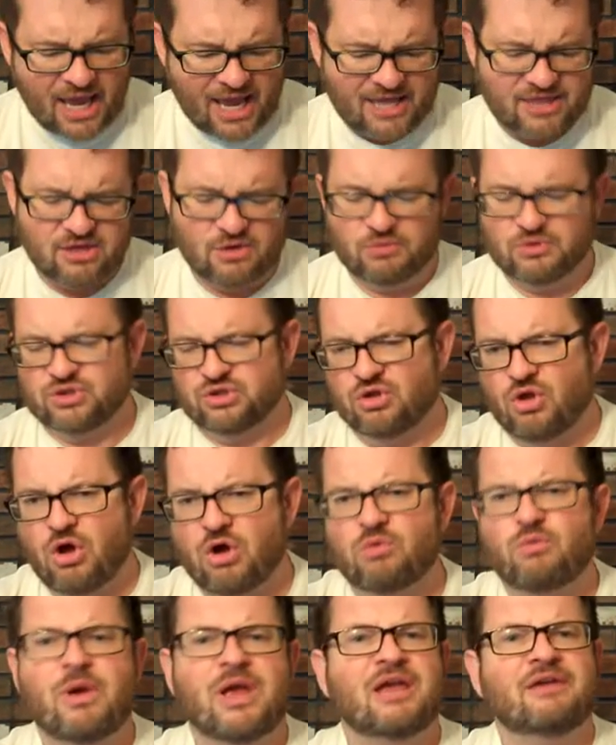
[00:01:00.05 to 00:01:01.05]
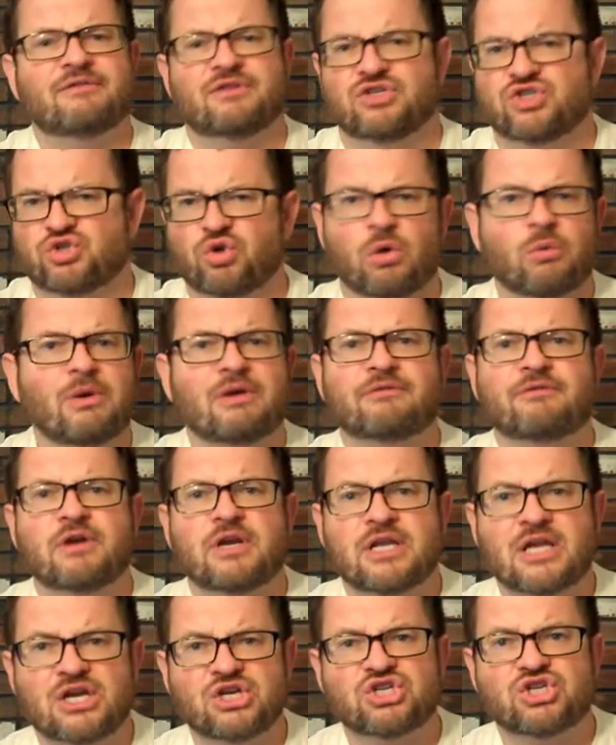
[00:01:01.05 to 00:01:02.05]
and there was long wave and short wave
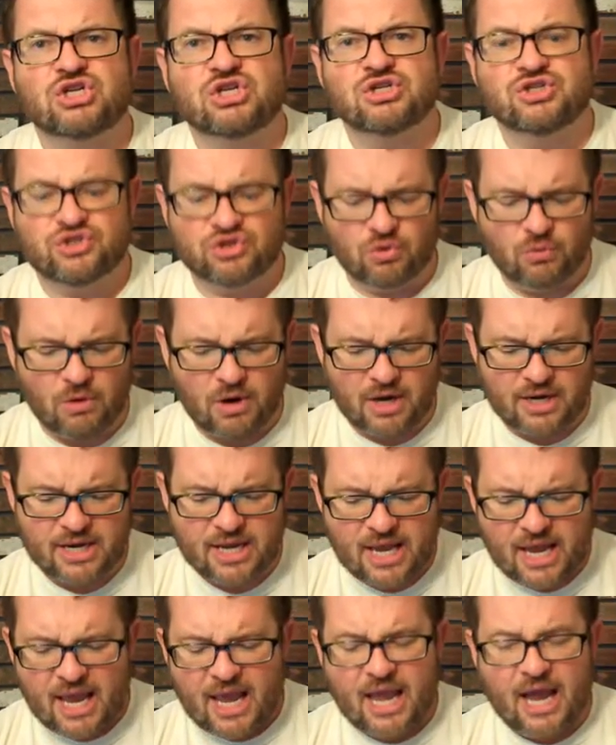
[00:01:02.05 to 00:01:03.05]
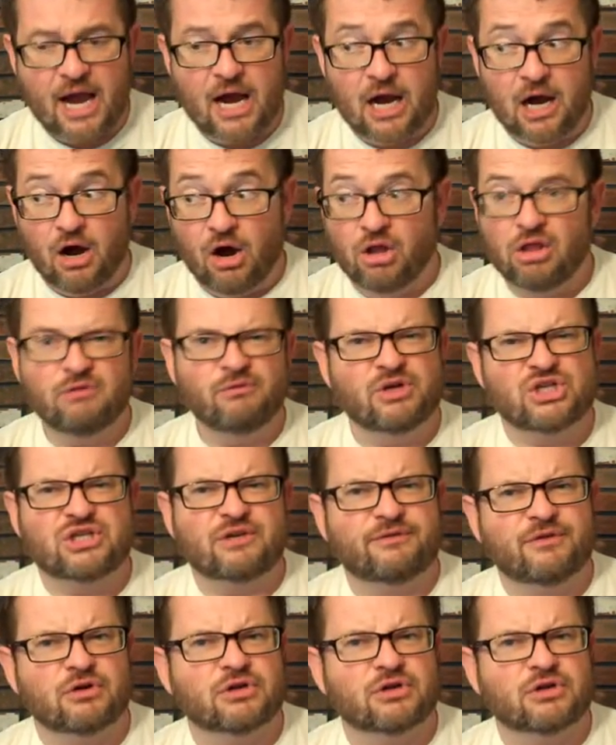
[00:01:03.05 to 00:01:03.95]
radiation and so on. Uh, all of which,